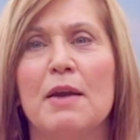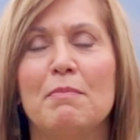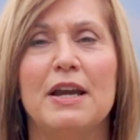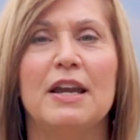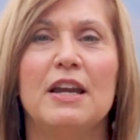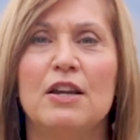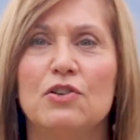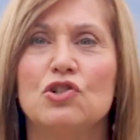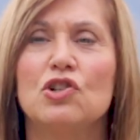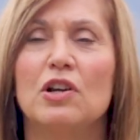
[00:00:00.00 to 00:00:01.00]
I make
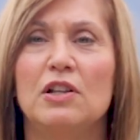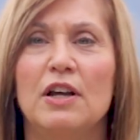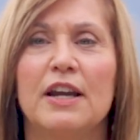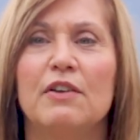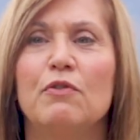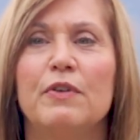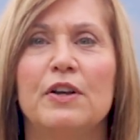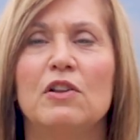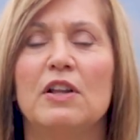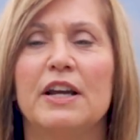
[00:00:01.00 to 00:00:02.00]
each client
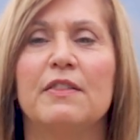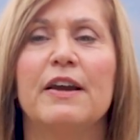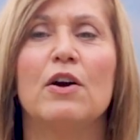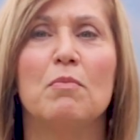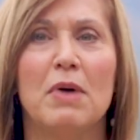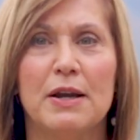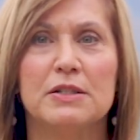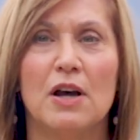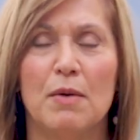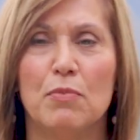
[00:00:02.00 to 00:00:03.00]
feel like they are
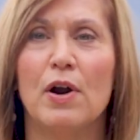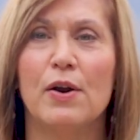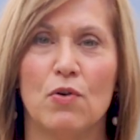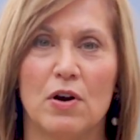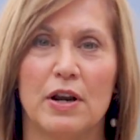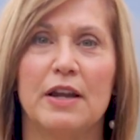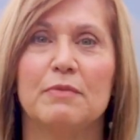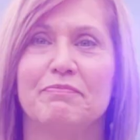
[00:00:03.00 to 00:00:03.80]
my top priority.